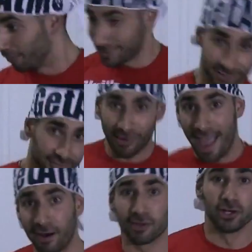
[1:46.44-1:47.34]
prancing
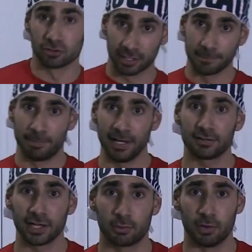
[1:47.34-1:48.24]
around, drinking
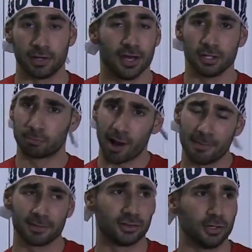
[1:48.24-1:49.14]
pink liquid, you're
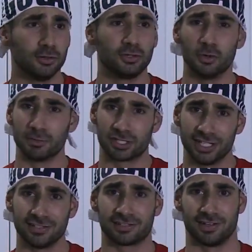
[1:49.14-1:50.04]
probably the dude doing
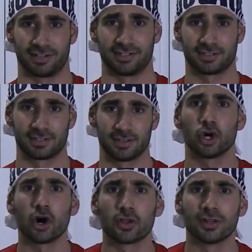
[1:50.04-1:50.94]
machine circuits.
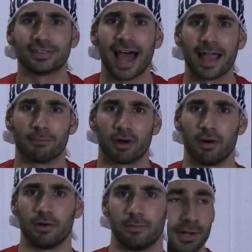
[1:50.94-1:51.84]
Chocolate or die,
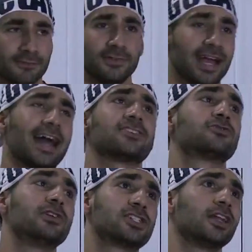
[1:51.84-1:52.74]
bro. But if you gotta
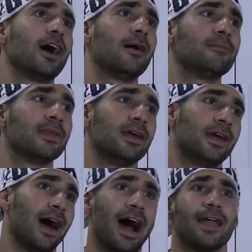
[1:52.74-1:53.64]
switch it up,
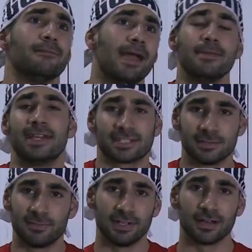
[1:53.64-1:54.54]
Alright, maybe get
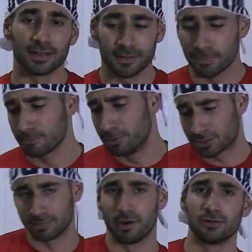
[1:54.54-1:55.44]
some vanilla,
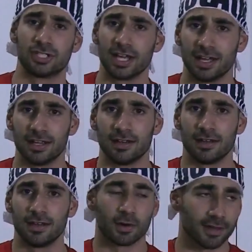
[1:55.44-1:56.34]
put some OJ in it,
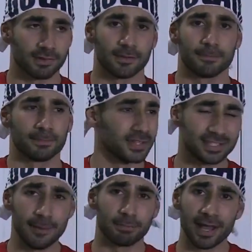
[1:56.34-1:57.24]
whatever. But
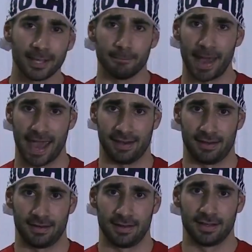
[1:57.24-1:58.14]
this ain't breaking bad.